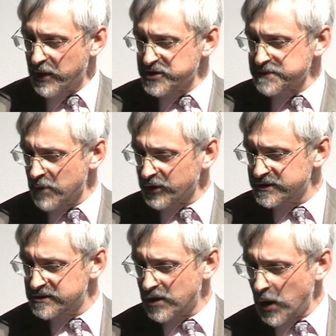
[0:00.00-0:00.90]
The
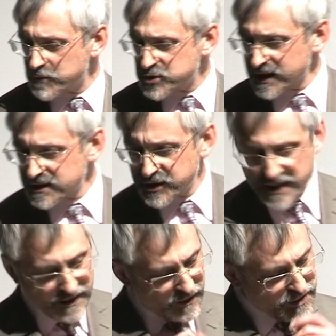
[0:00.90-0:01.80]
Postmodern Object,
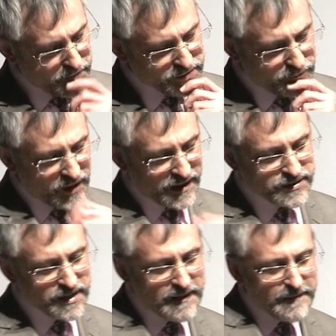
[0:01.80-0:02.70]
there at the bottom
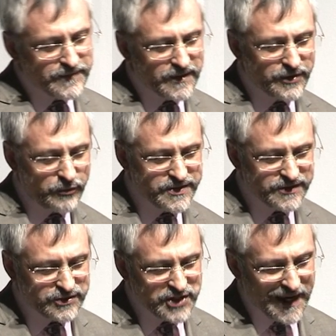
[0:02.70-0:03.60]
right, that there
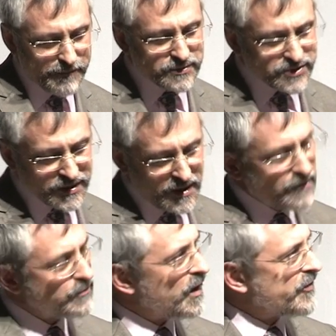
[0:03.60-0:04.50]
is an attempt,
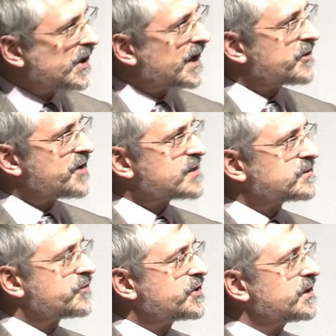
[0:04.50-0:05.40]
rather like
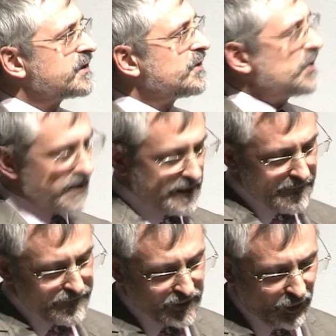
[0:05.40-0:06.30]
that of the
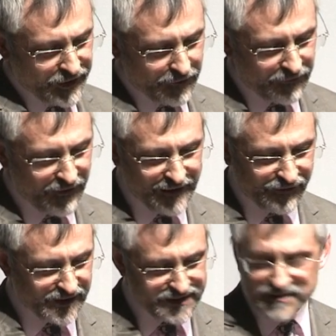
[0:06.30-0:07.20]
early Gothic
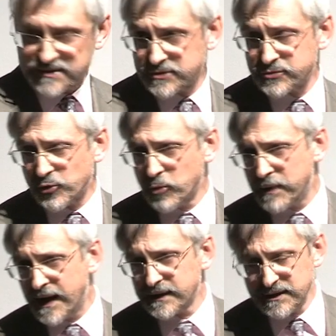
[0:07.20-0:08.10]
revivalists, to draw
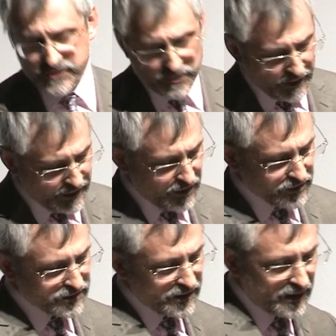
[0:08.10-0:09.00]
back into my
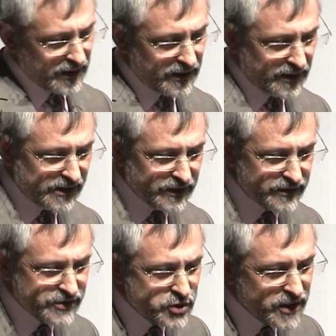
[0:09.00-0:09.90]
own
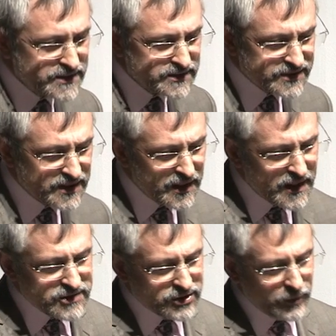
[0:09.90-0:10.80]
earlier interests,
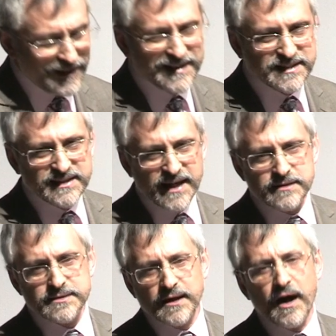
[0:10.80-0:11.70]
to
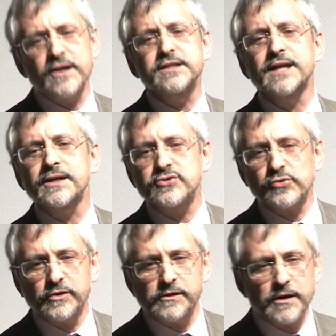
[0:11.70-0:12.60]
extend
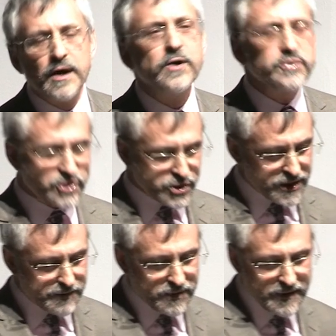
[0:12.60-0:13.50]
architectural
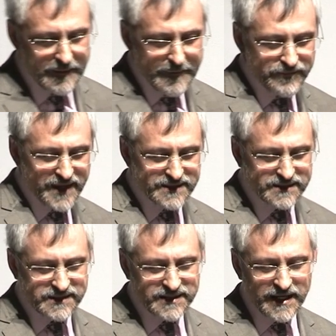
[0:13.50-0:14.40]
ownership,
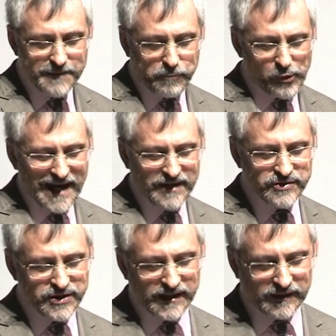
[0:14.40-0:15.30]
that's to say
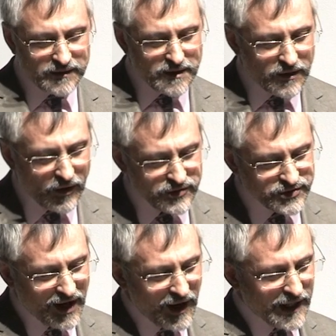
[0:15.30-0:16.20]
branding,
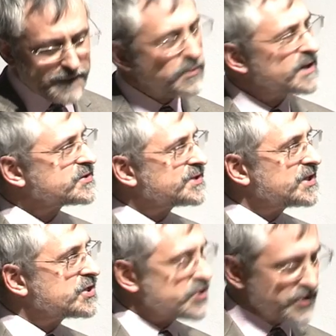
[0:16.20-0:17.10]
onto high
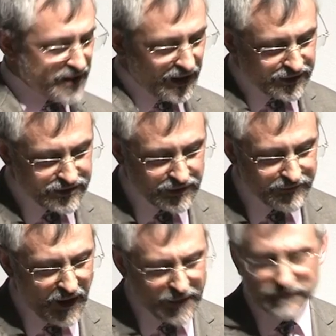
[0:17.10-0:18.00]
prestige designed
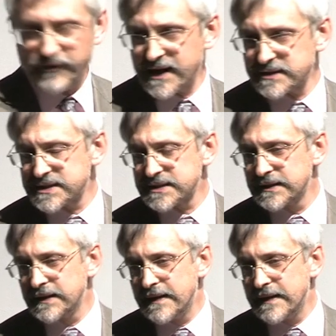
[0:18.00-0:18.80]
artefacts.